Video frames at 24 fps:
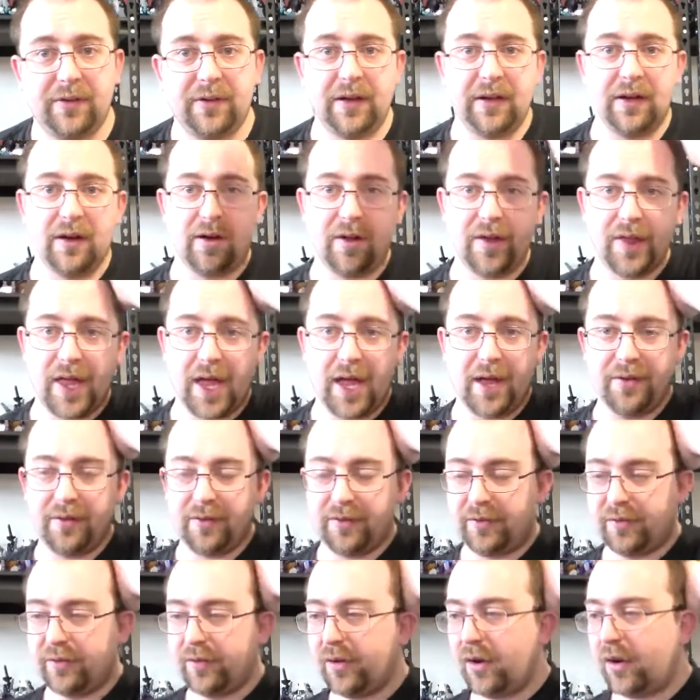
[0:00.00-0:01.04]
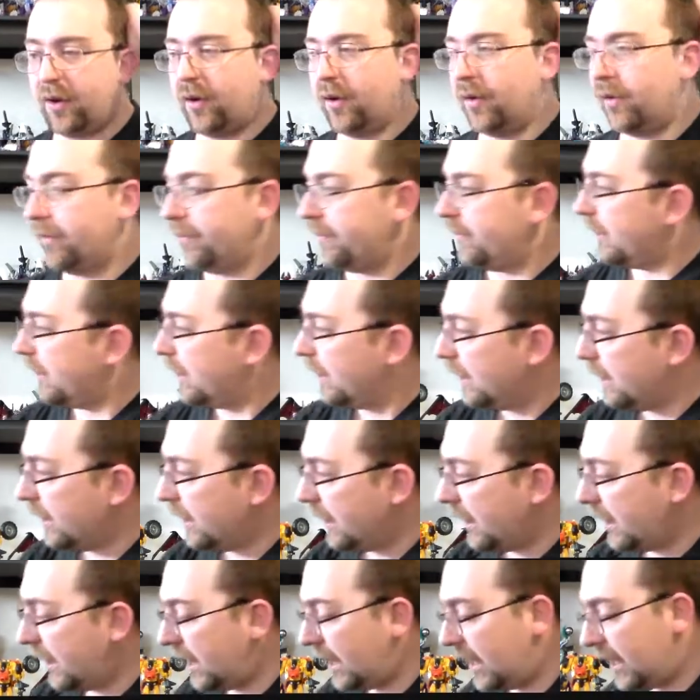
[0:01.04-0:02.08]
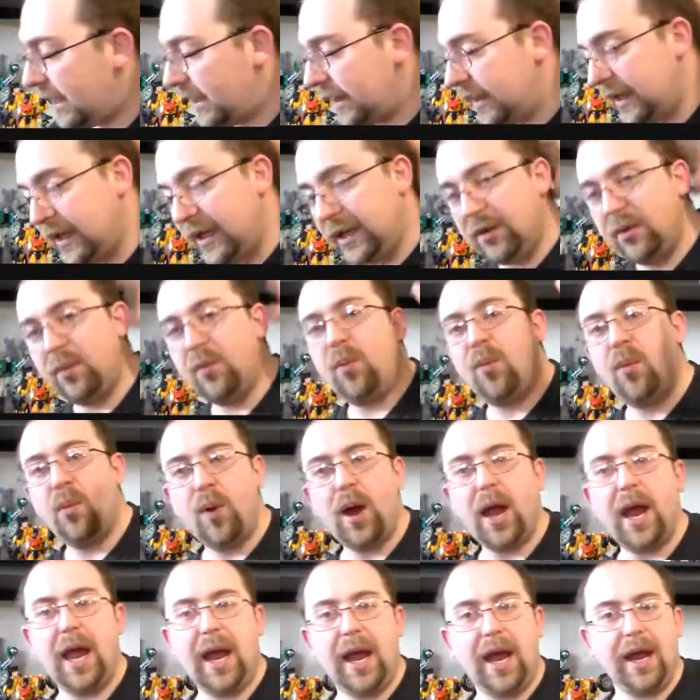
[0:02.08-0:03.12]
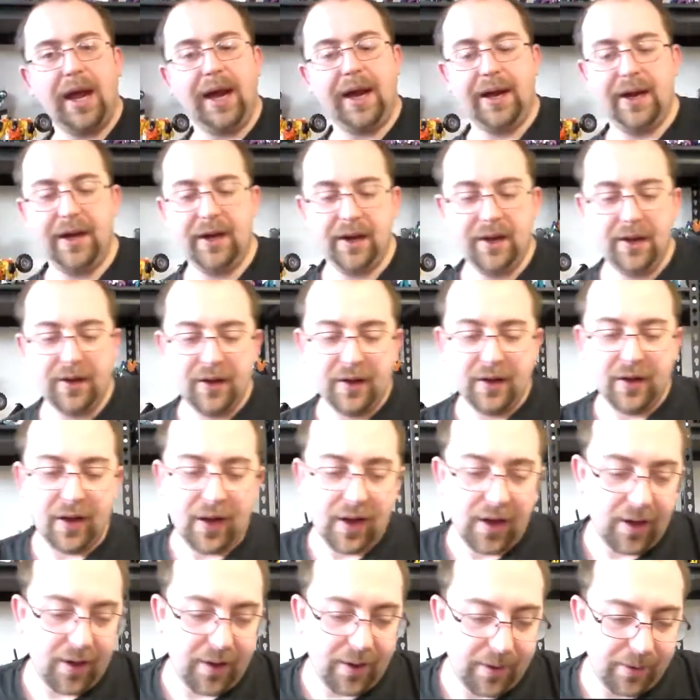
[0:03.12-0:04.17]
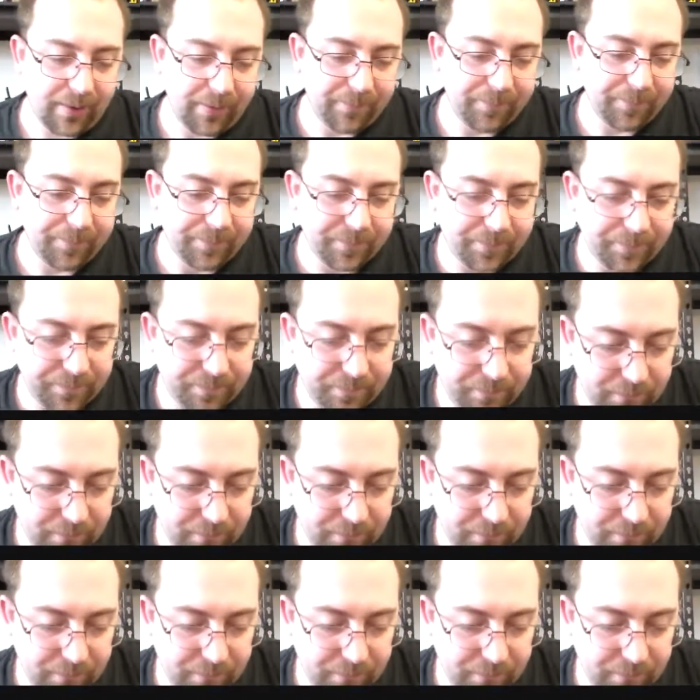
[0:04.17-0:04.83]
I've seen all that. So anyway, um,